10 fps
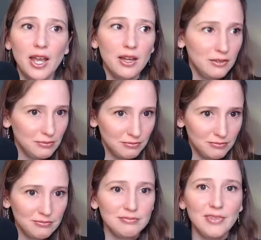And
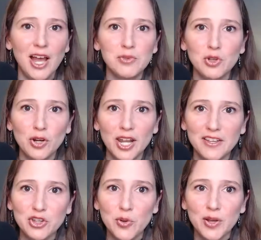I'm so
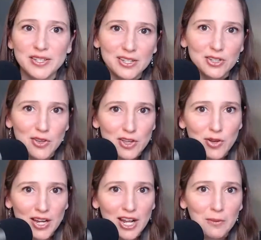glad that you exist so
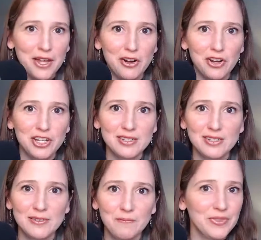that you can help that
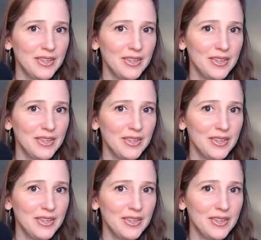audience.